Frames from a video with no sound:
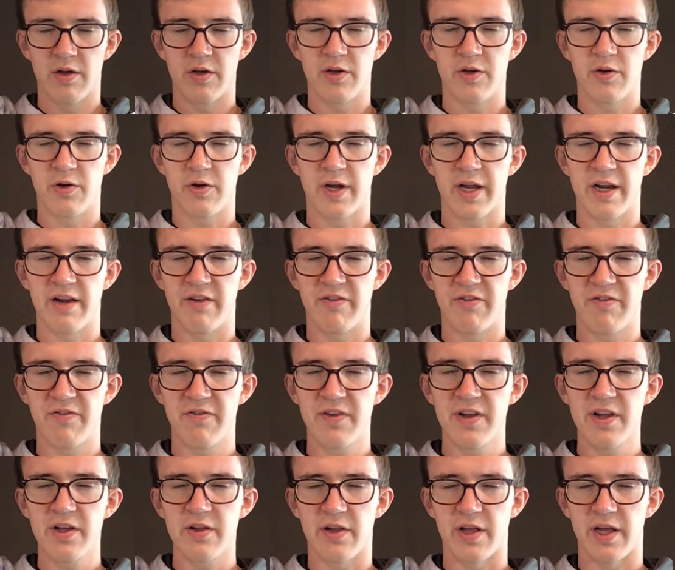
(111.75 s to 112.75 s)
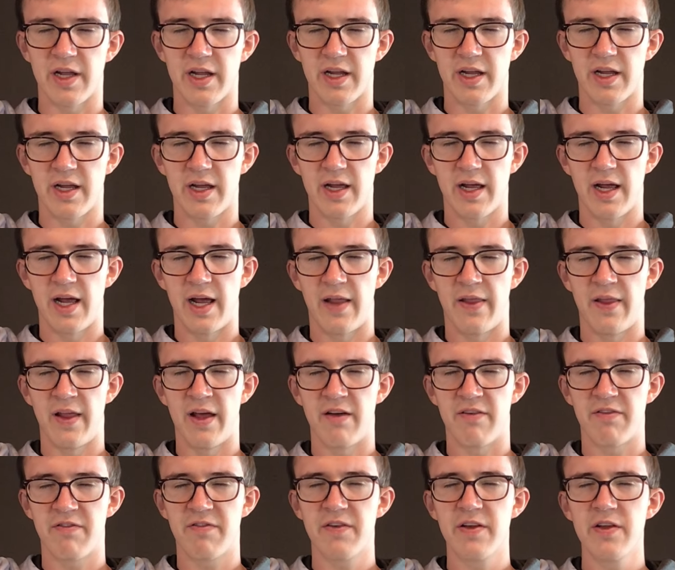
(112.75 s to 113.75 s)
you'll get a feeling. And
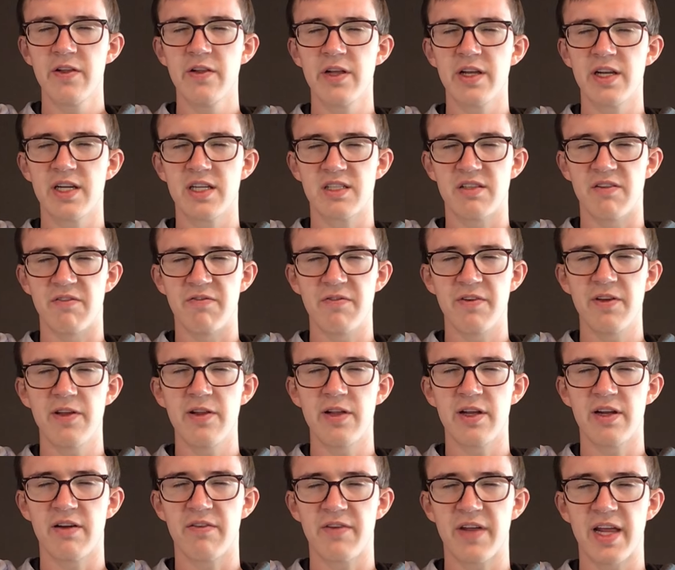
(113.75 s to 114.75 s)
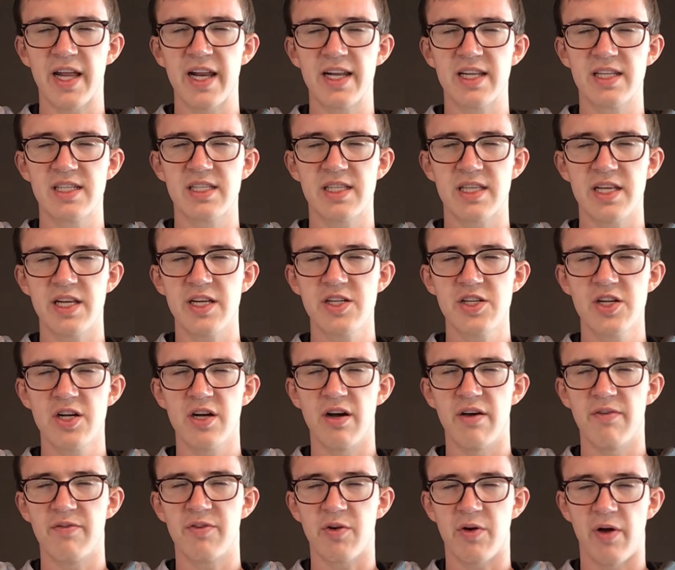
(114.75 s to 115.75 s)
that feeling is the feeling of kinesthesia
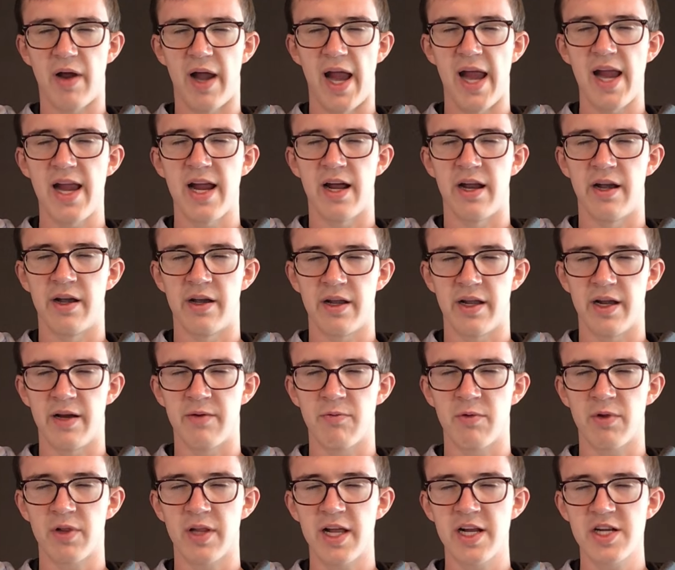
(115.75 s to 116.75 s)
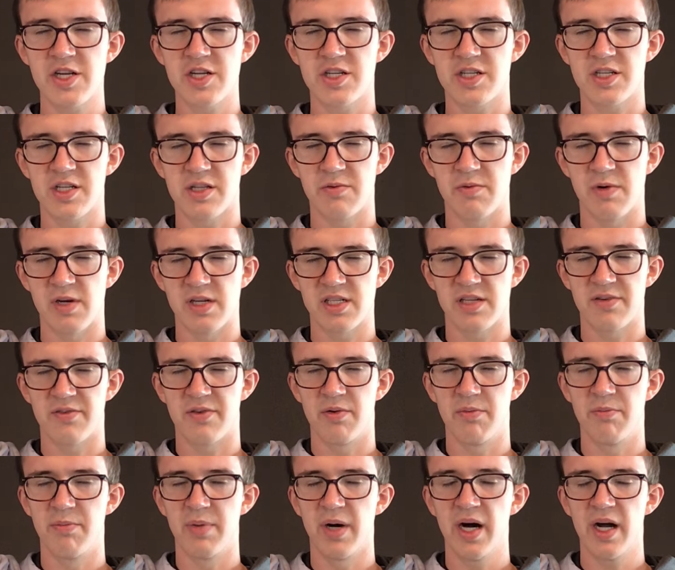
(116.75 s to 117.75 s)
of your hand in relation to the rest of
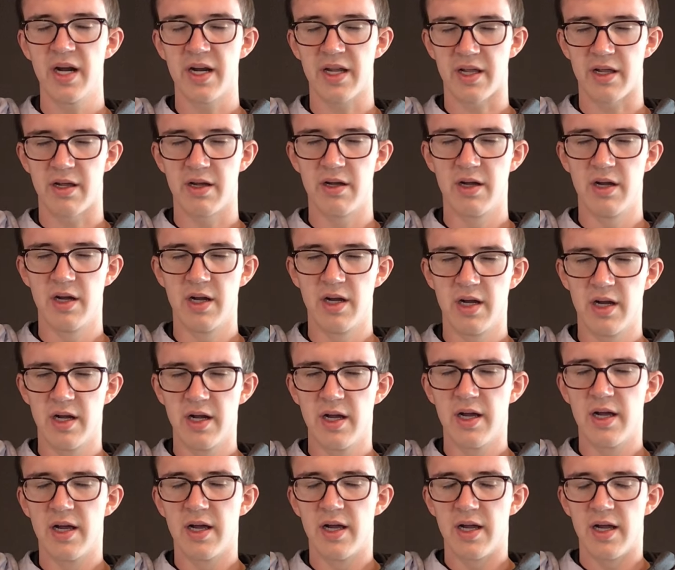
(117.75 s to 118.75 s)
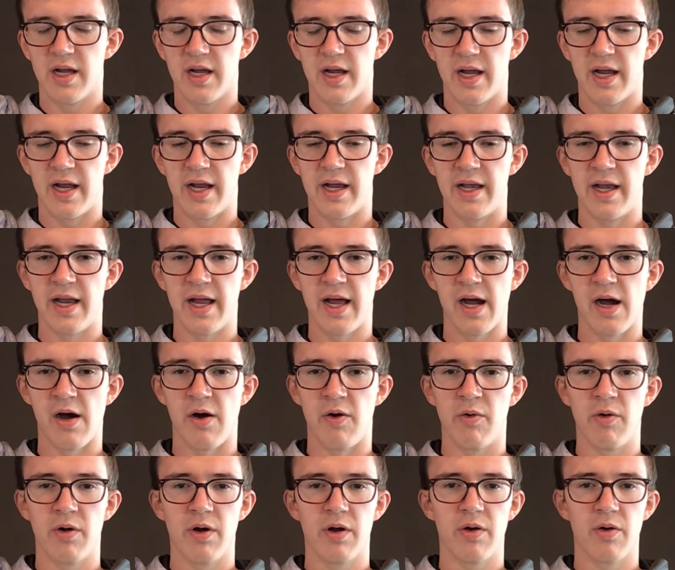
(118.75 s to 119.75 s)
your body. And
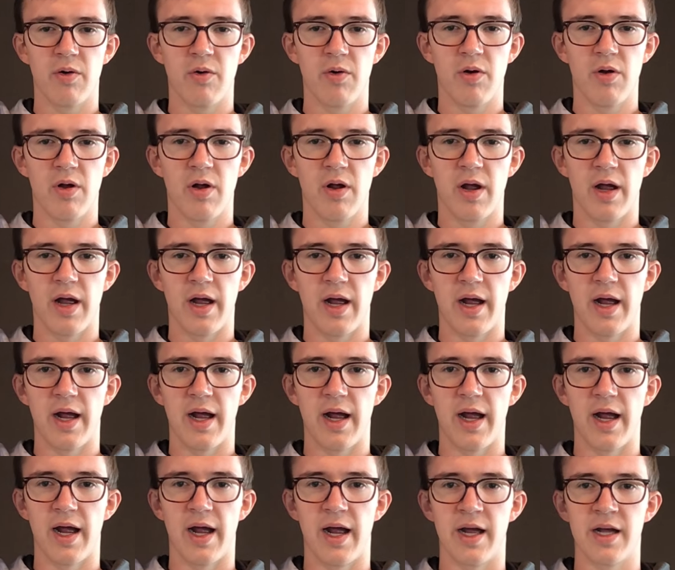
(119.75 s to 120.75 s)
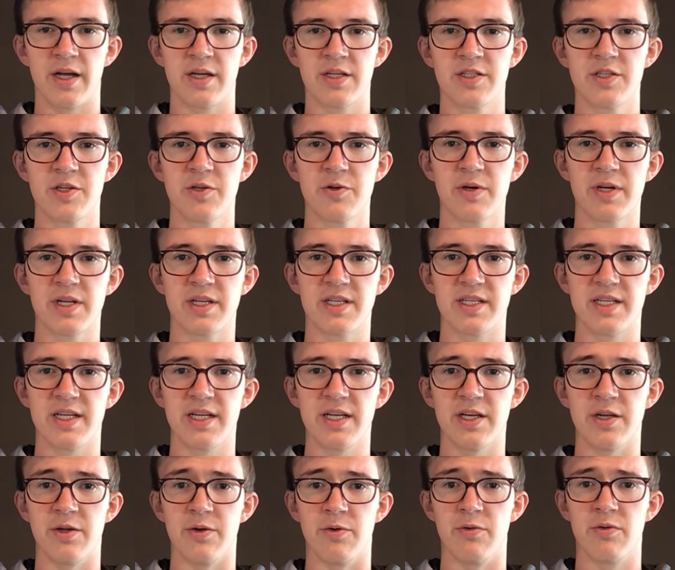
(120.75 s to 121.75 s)
now, as you
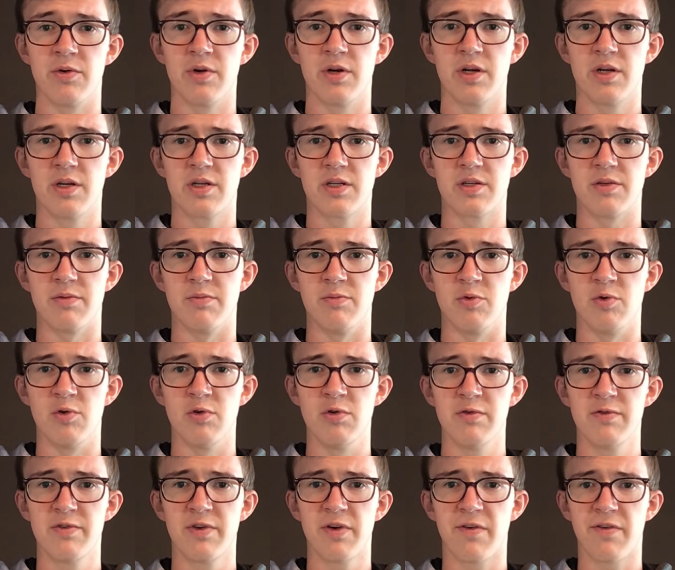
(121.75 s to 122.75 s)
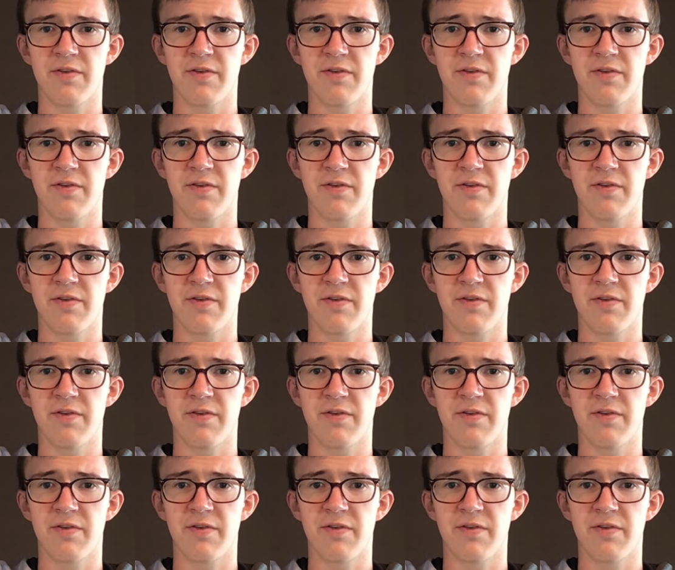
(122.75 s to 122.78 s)
continue to move your